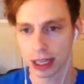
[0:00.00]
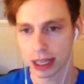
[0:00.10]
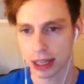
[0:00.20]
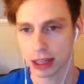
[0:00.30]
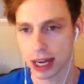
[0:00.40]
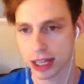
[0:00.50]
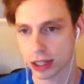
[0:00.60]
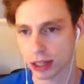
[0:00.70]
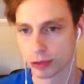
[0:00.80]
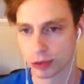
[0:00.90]
Any
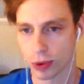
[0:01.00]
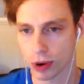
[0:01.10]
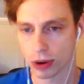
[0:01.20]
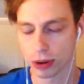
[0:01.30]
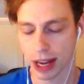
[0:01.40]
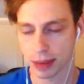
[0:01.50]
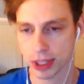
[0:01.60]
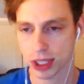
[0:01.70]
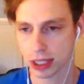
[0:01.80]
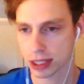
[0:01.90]
logic for a
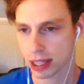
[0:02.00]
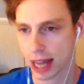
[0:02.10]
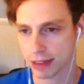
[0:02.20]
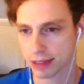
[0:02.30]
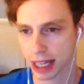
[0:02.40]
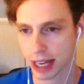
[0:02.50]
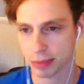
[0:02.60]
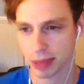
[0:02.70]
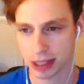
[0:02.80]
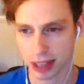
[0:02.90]
machine's
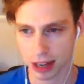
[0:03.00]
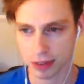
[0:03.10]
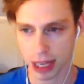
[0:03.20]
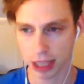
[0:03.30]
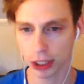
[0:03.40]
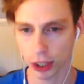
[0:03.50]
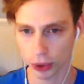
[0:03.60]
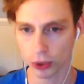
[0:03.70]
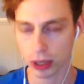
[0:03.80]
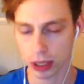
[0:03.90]
lifetime is kind of
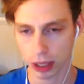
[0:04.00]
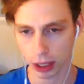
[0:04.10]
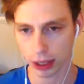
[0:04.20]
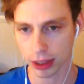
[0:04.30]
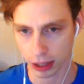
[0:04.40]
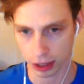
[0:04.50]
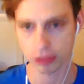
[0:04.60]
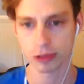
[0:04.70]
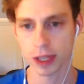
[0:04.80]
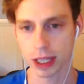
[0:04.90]
encoded in the
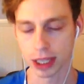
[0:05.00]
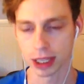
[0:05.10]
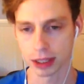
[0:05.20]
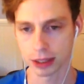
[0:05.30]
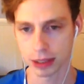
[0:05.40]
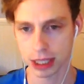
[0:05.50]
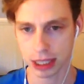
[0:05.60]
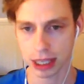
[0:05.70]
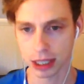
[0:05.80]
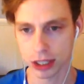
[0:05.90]
config, in
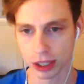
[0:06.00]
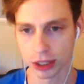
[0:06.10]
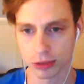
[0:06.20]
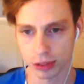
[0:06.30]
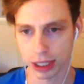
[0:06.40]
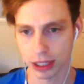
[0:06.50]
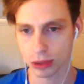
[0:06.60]
the ignition config.